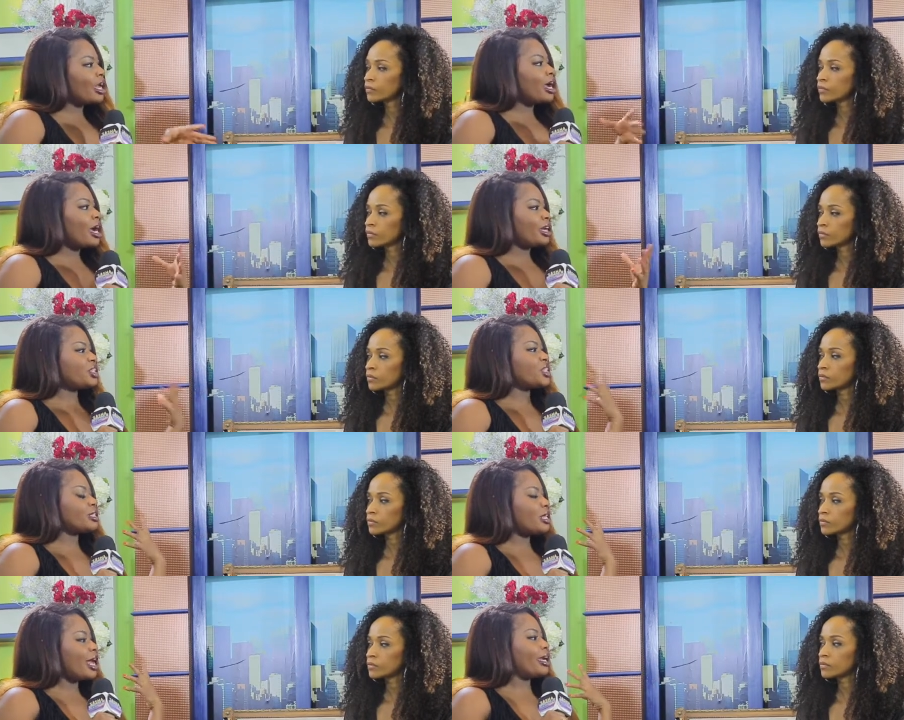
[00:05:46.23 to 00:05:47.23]
Speaker 1: that kind of
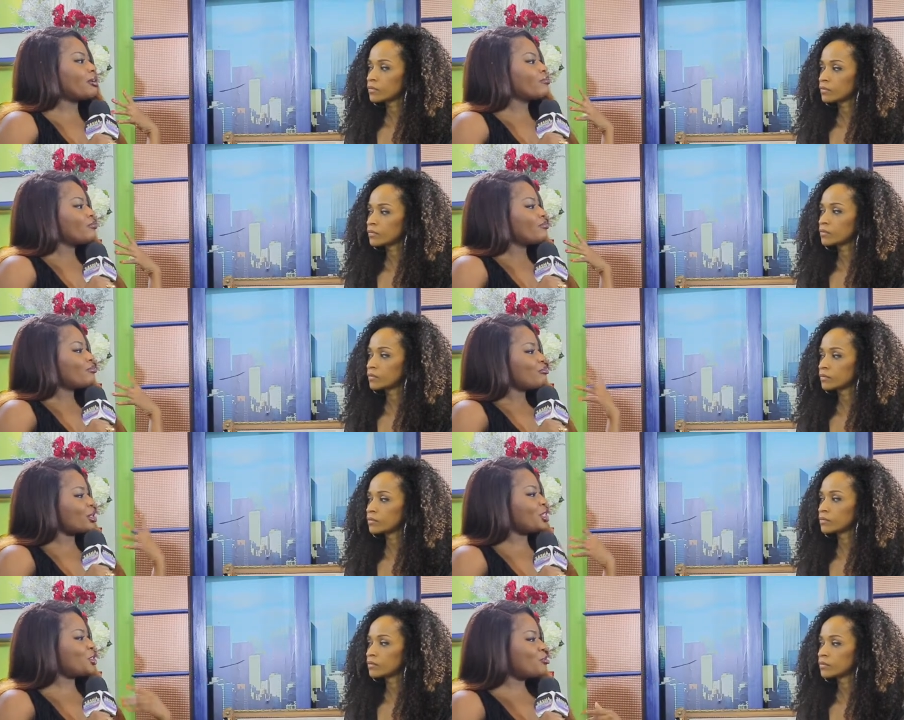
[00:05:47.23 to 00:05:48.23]
just like
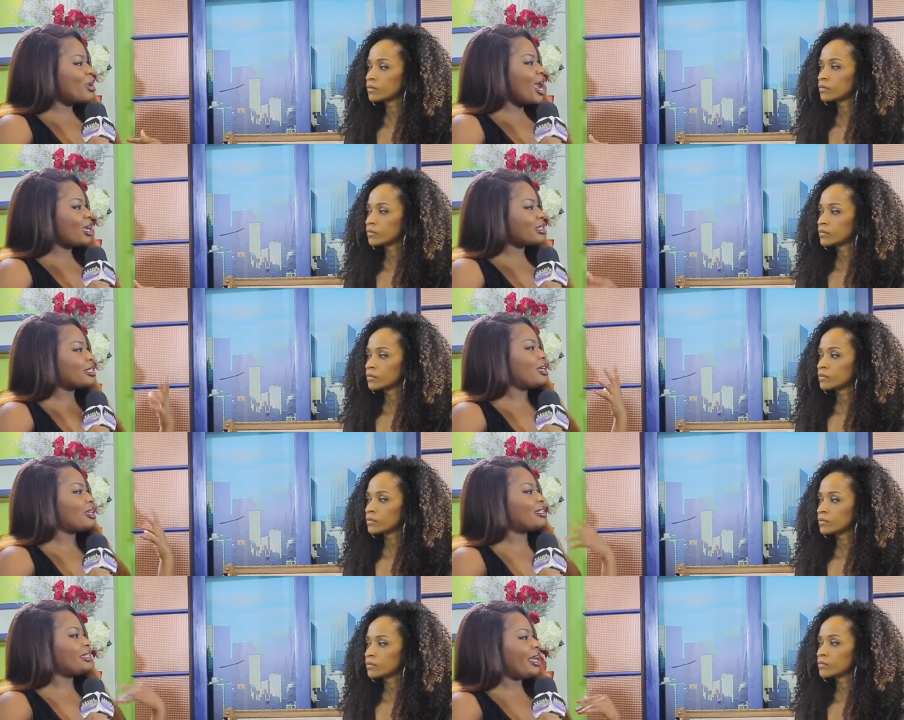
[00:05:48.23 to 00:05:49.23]
brings you back that's
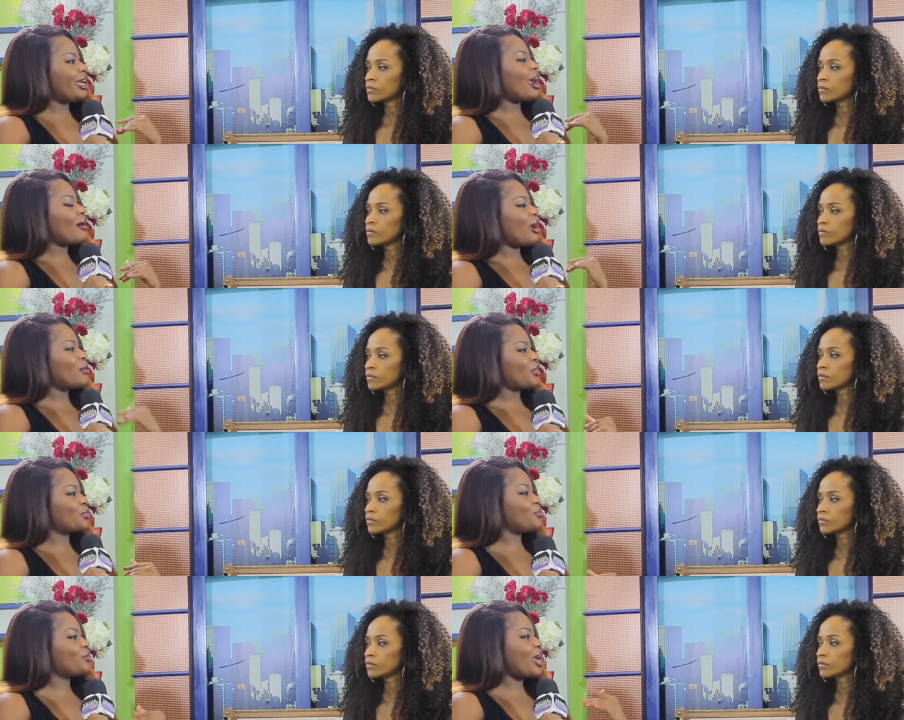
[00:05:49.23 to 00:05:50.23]
kind of like dang I, I,
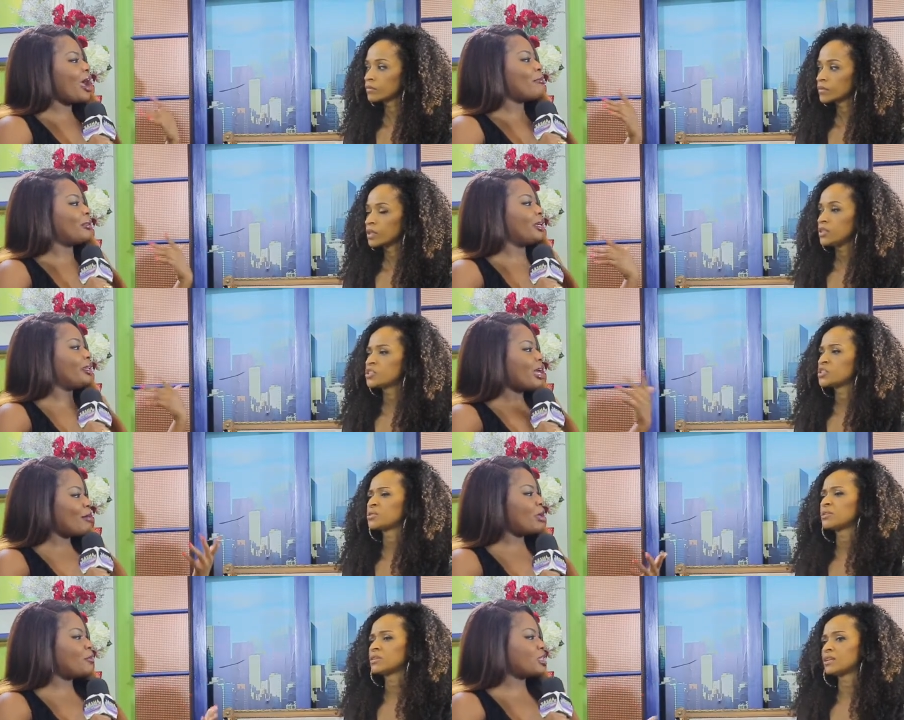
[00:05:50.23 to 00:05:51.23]
went through that but
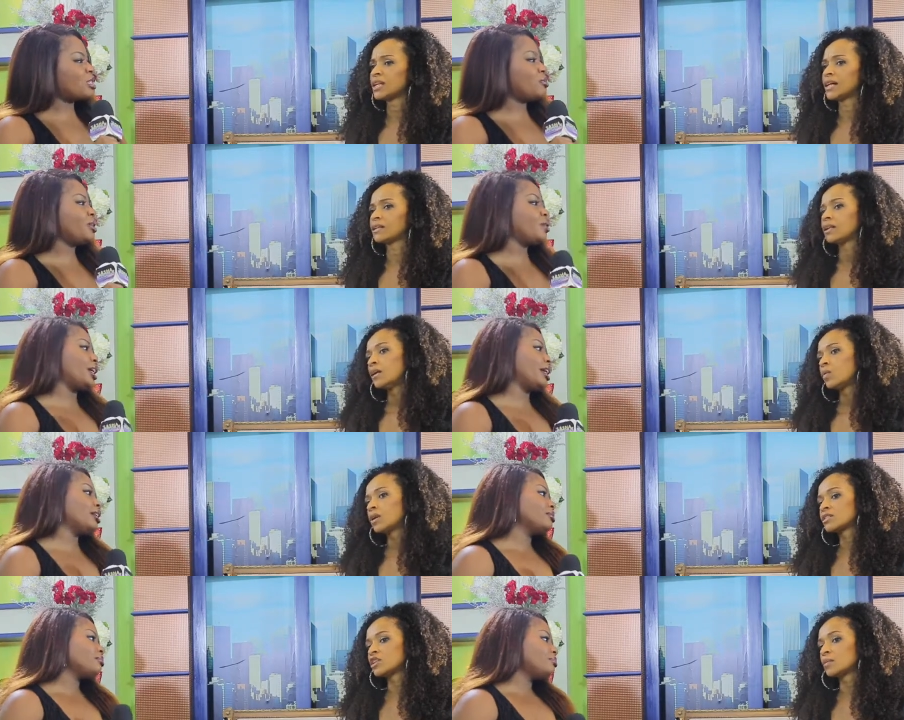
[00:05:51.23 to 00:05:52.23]
sure, i'm able to like, speak on it
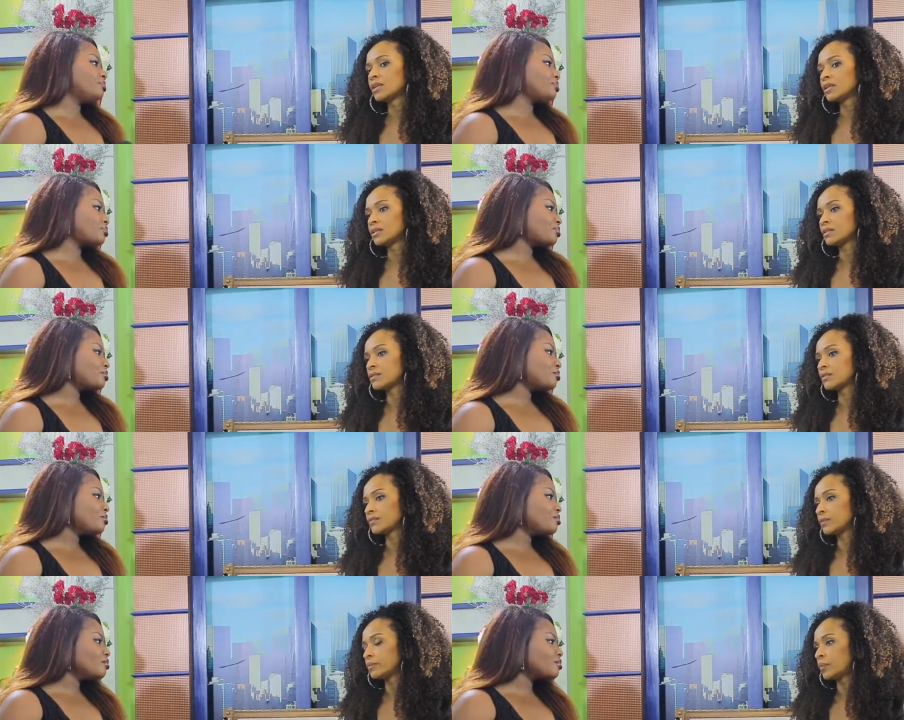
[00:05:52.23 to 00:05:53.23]
well
Speaker 2: so many
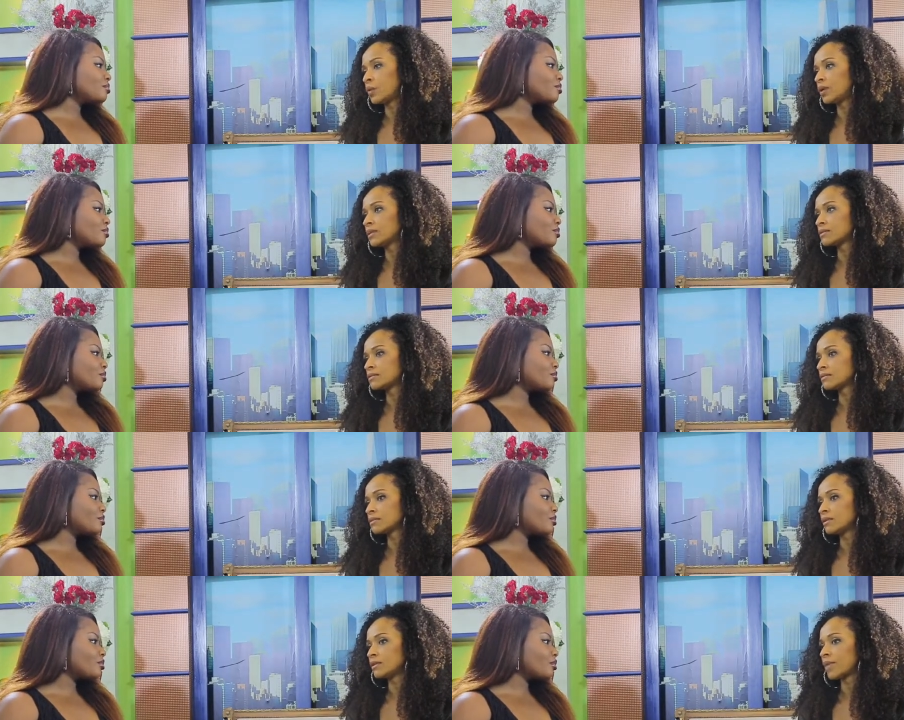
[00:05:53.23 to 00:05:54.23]
different
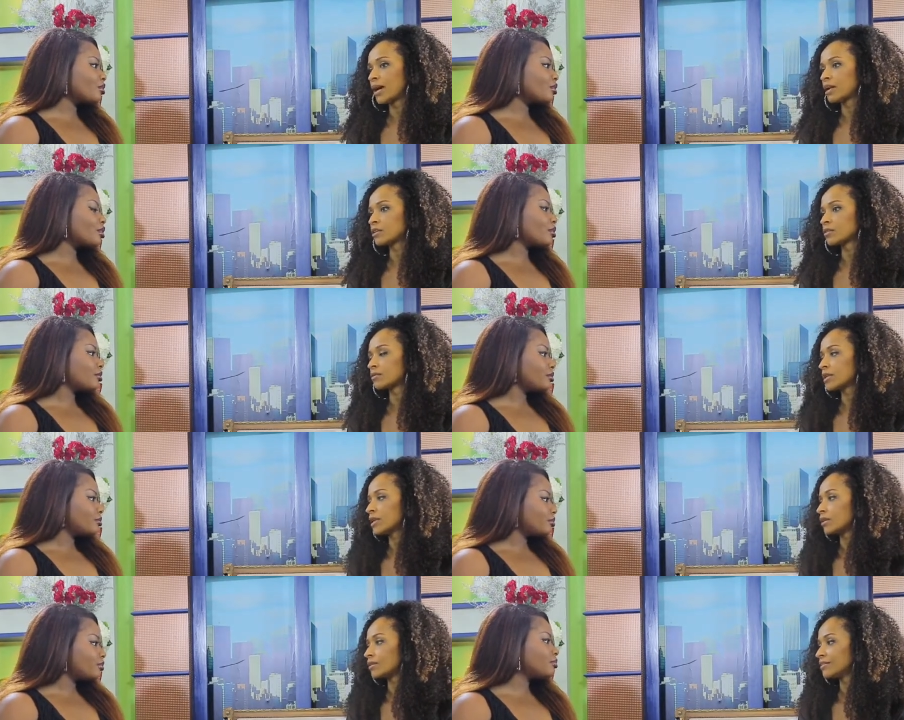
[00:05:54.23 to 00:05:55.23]
points in my
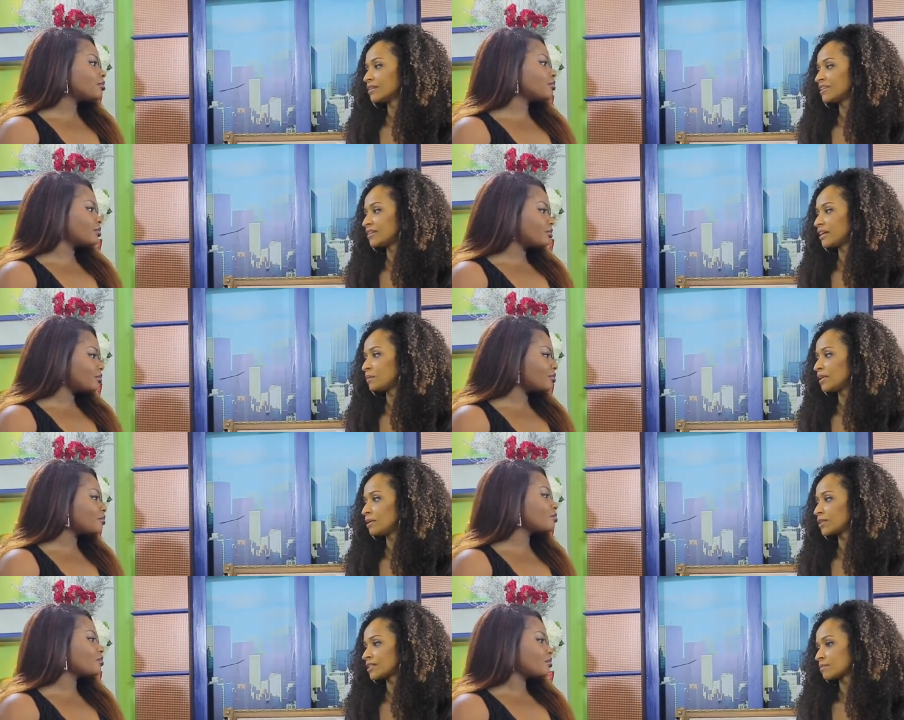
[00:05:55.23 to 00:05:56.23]
career you know what i
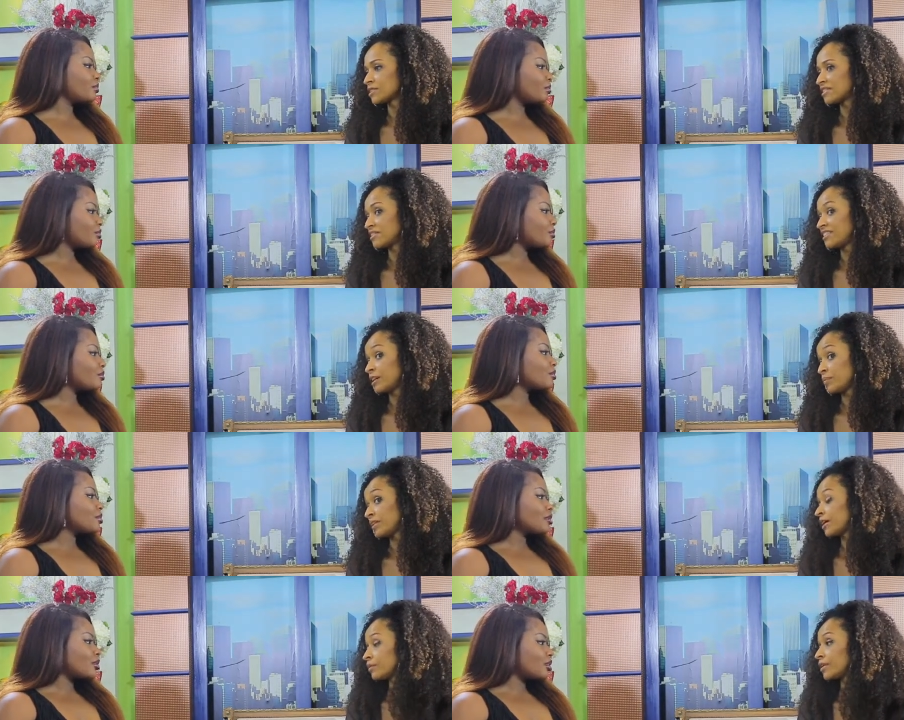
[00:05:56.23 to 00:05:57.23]
mean because i'm still an up
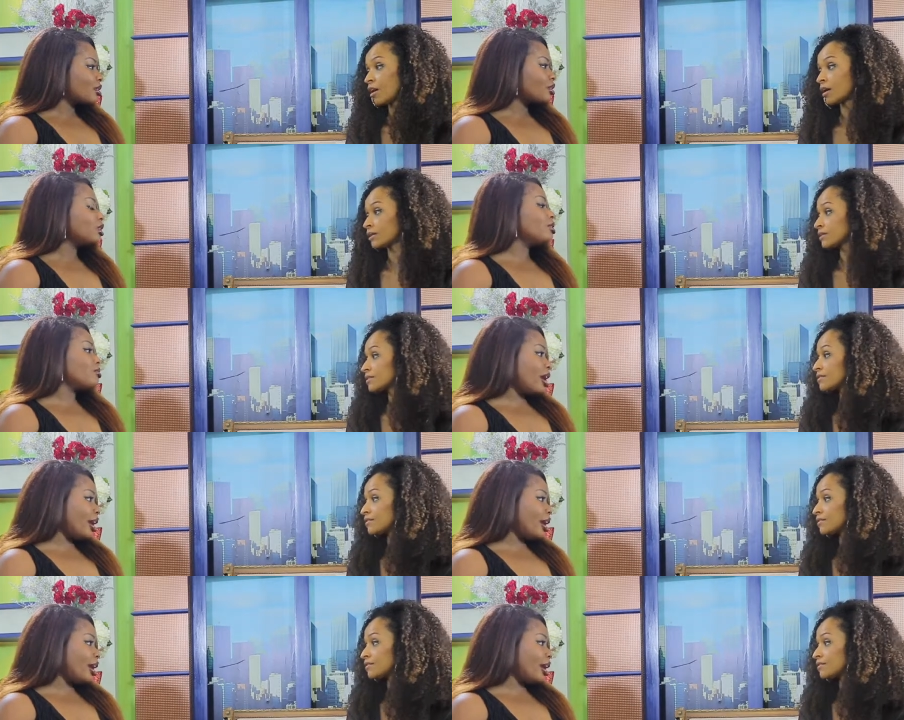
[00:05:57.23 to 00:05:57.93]
and coming artist right.